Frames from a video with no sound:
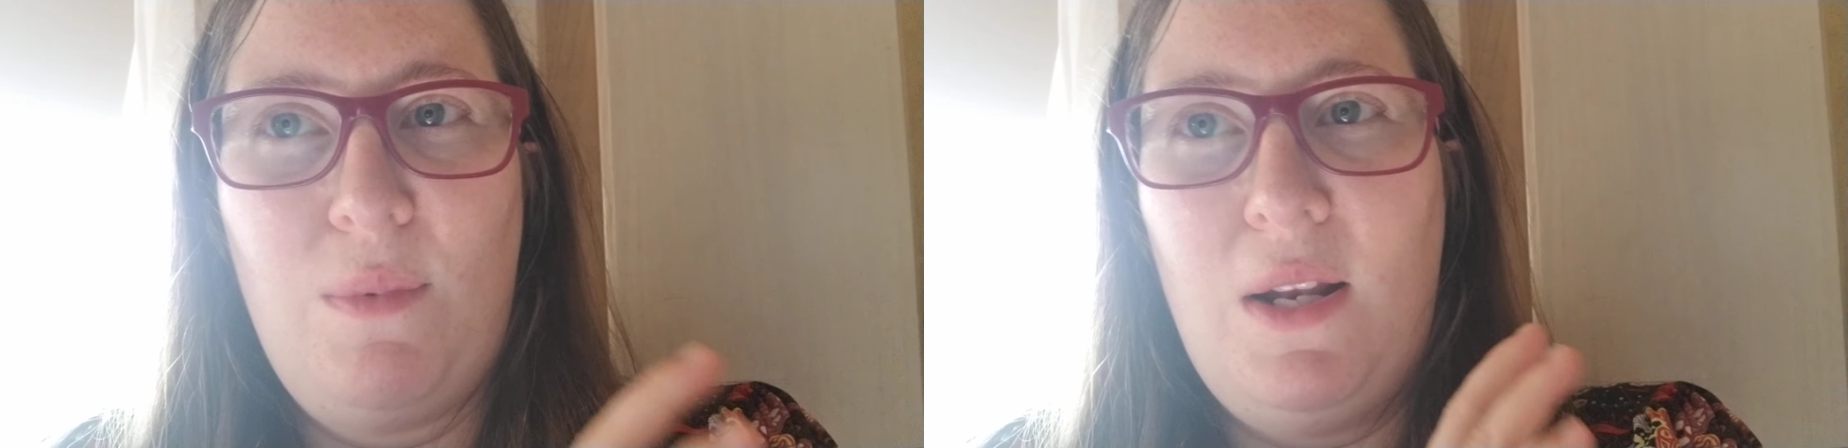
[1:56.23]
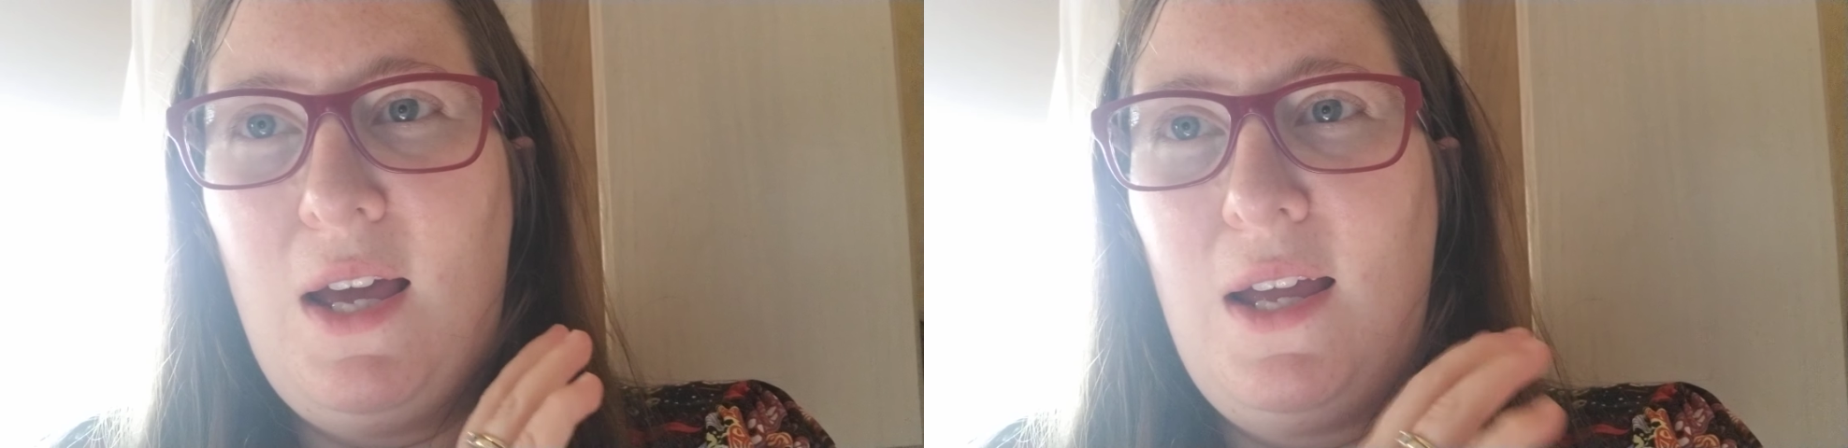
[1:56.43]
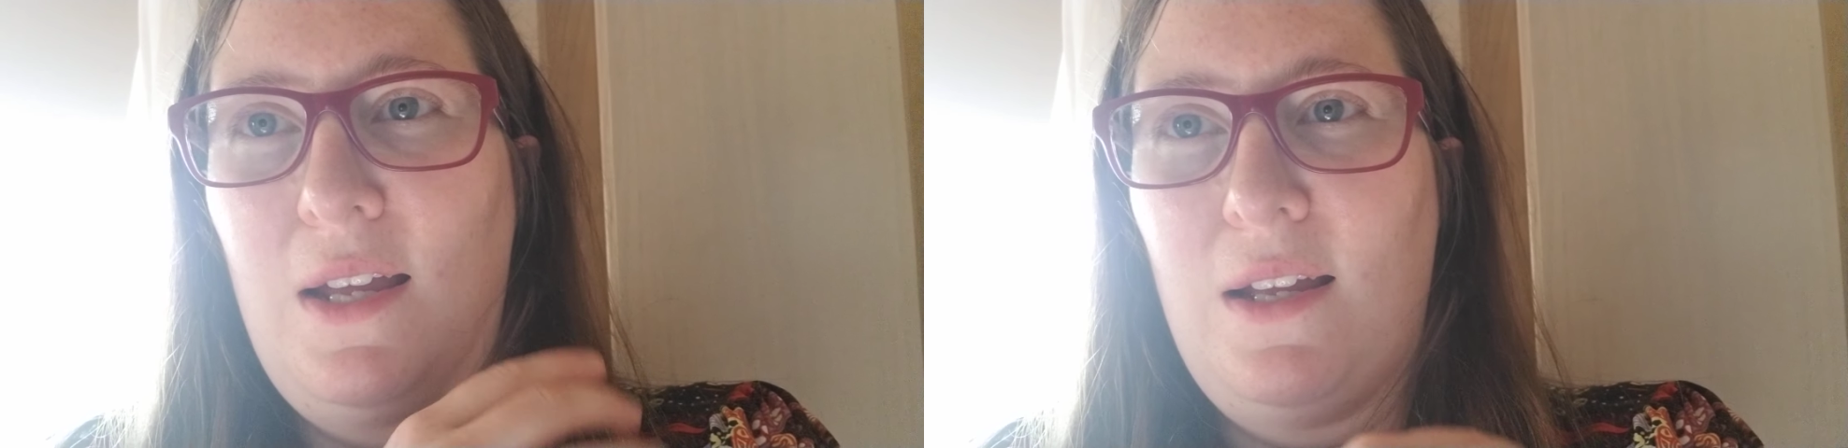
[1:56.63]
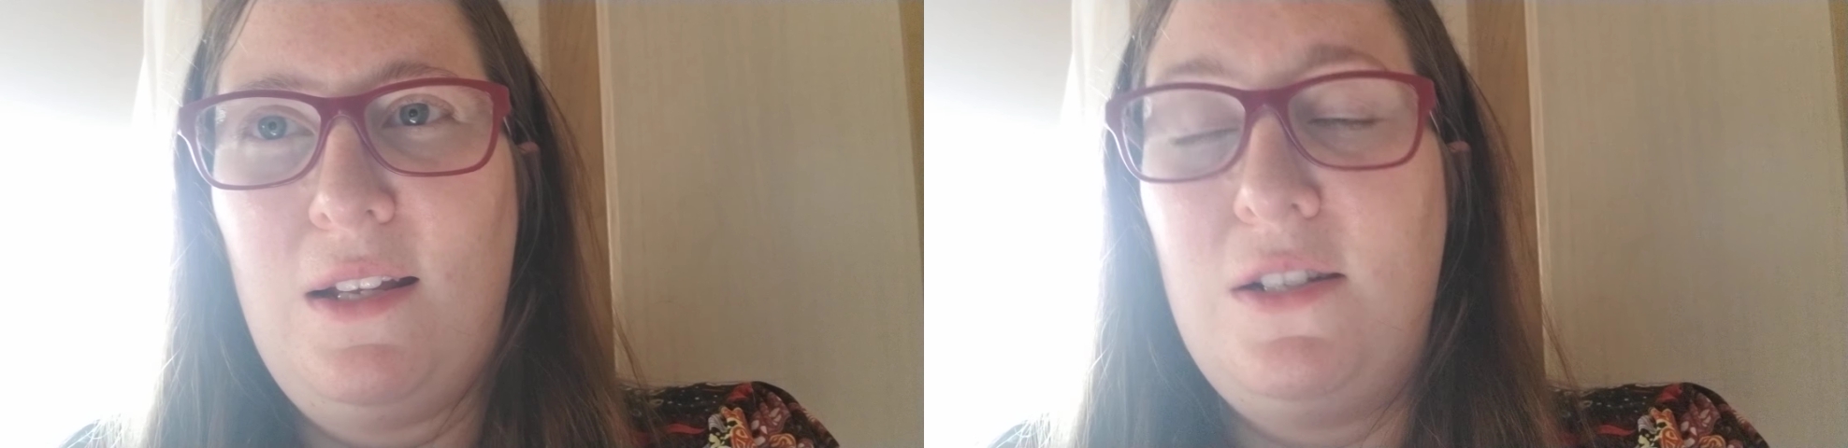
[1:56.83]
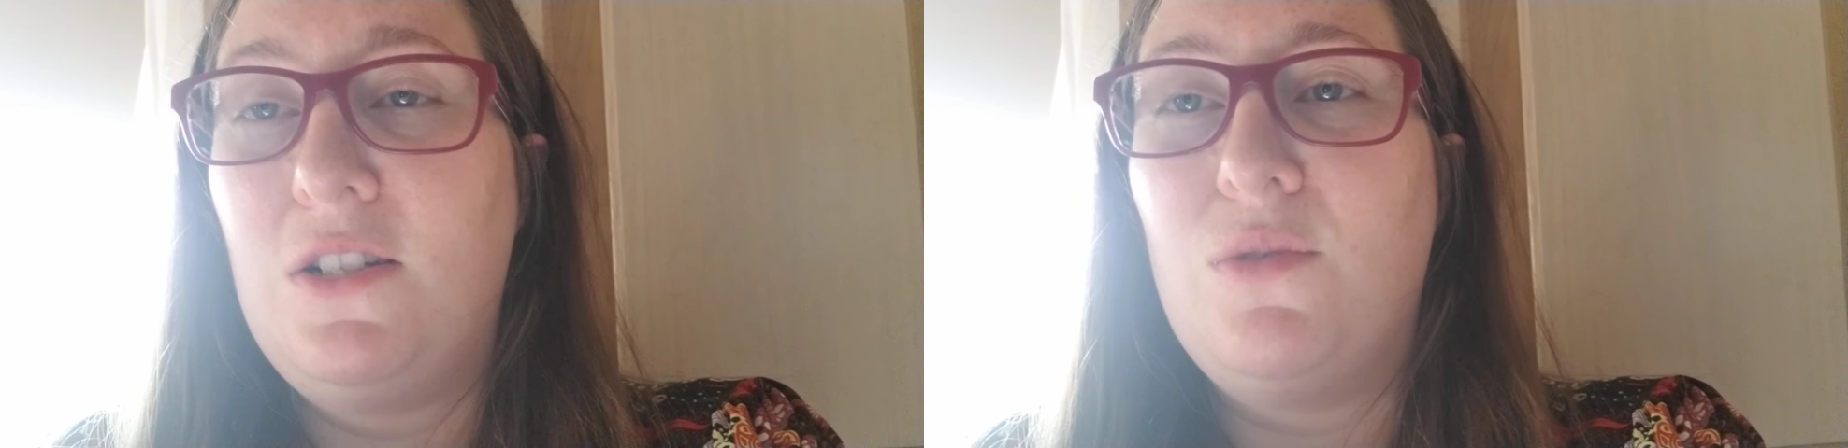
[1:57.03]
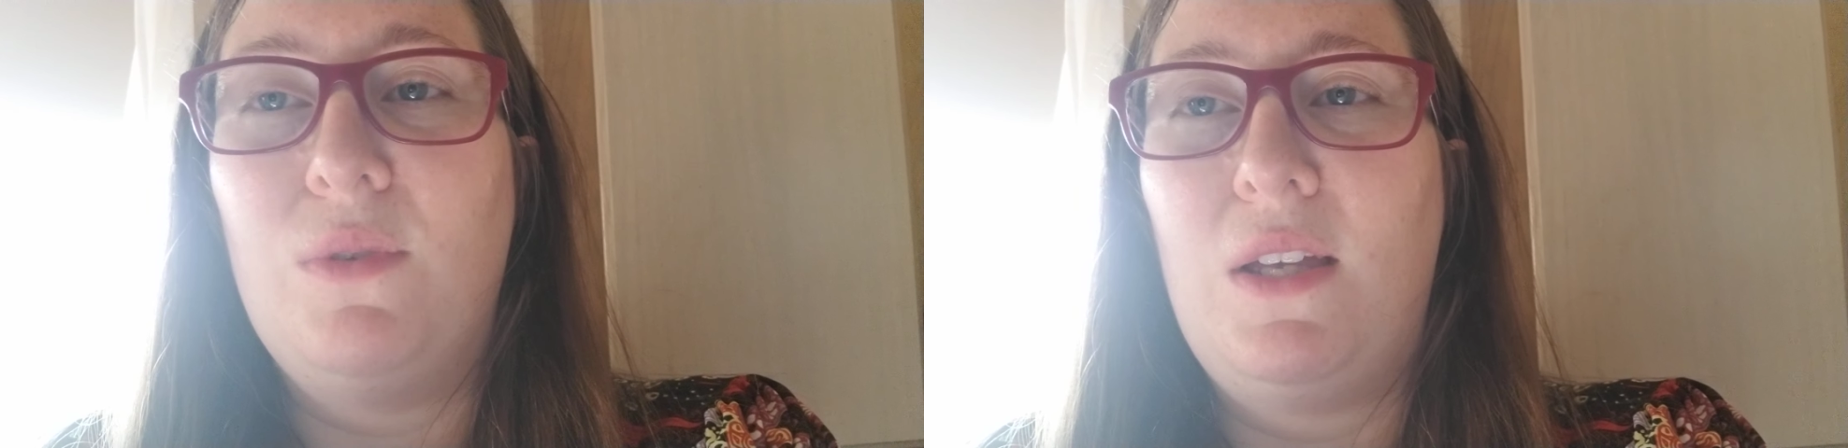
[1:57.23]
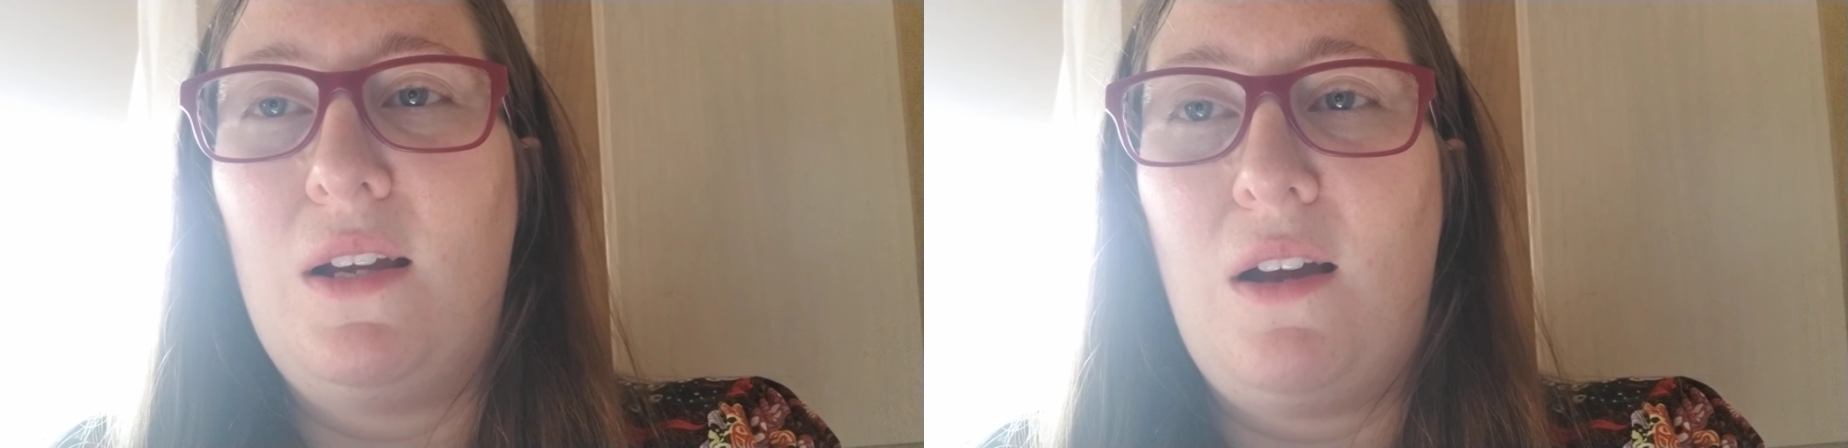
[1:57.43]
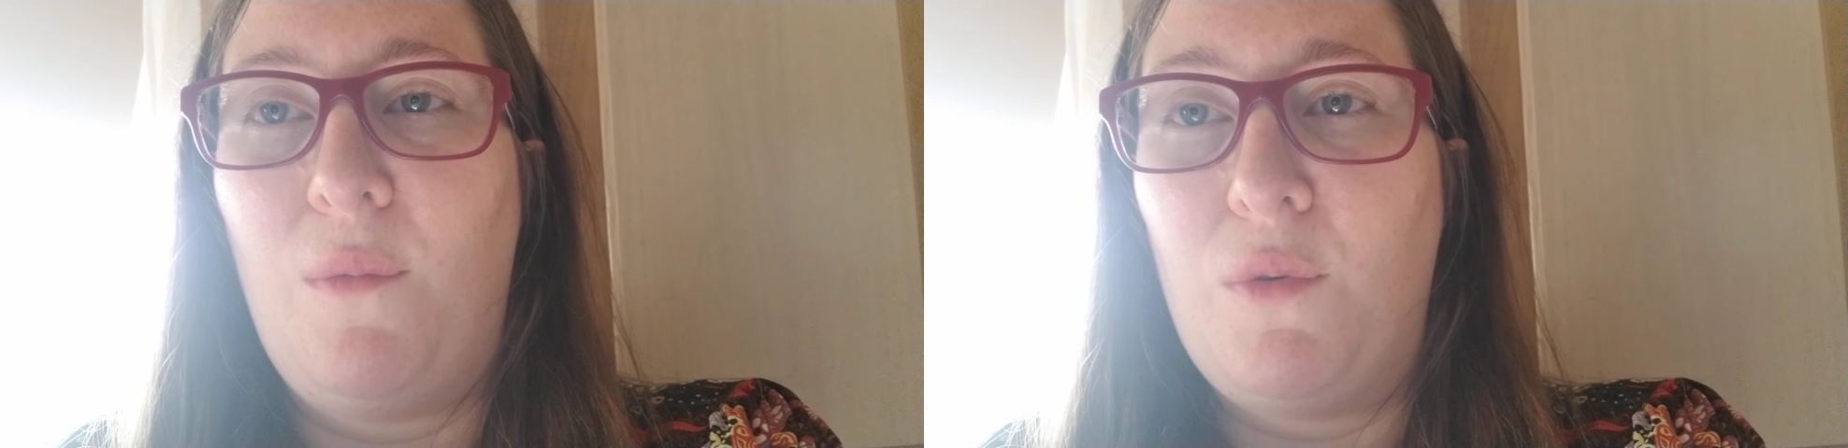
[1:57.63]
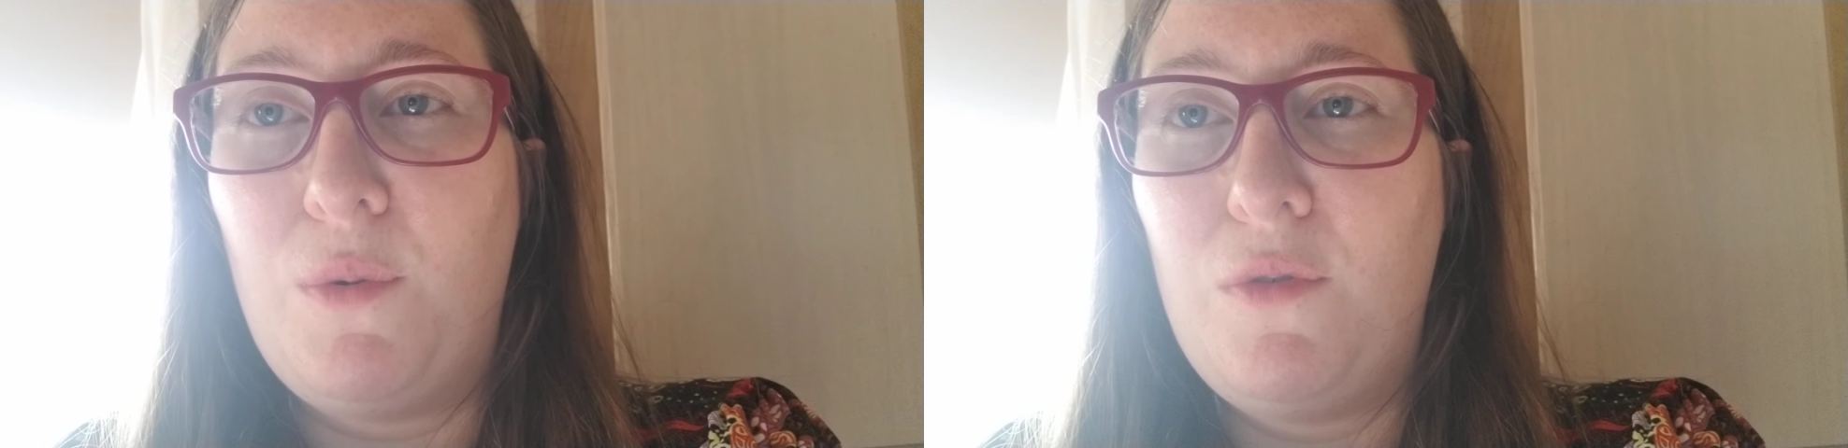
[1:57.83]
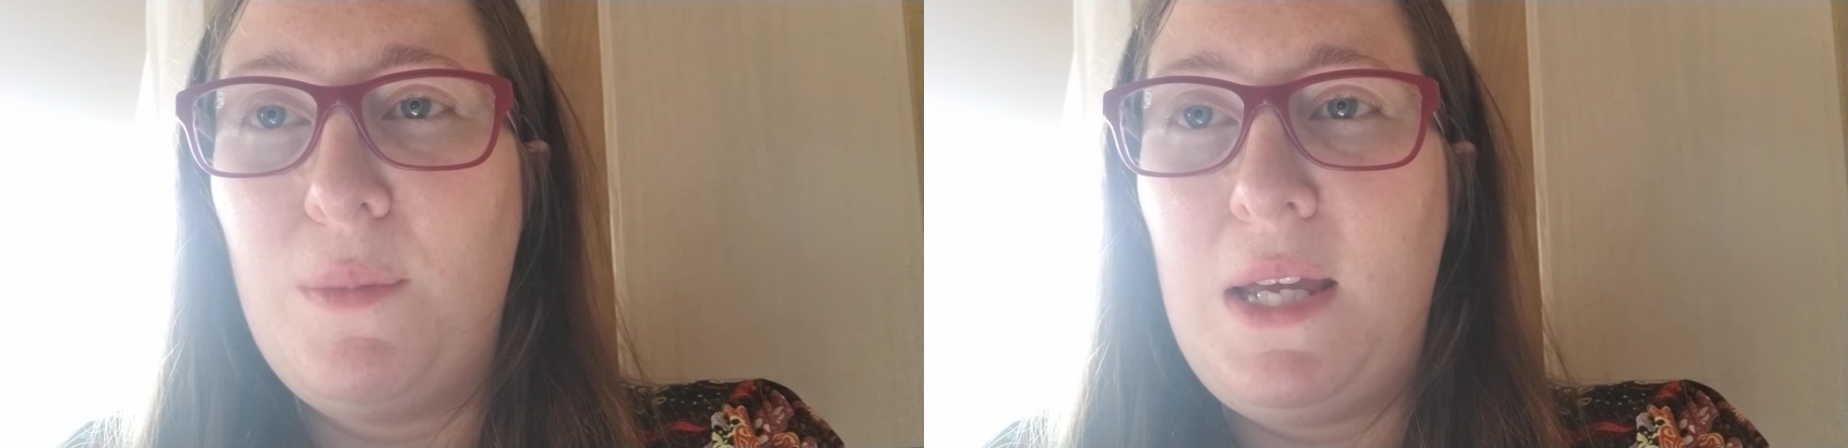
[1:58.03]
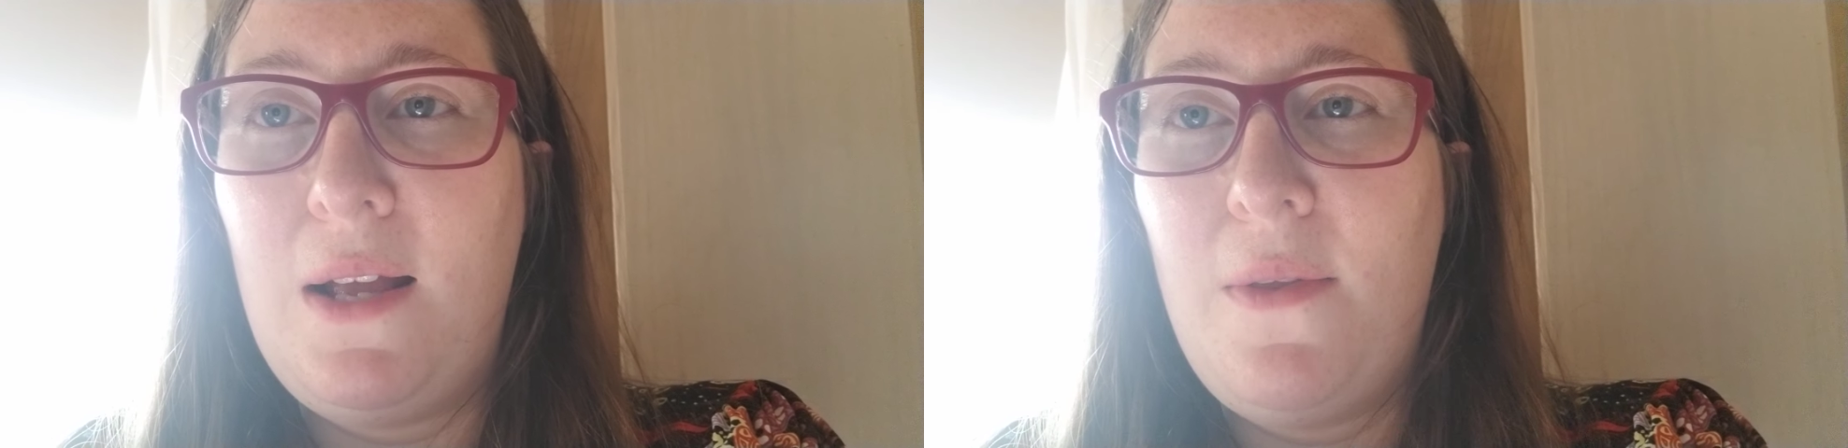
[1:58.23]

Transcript: but I it's just really uncomfortable for me.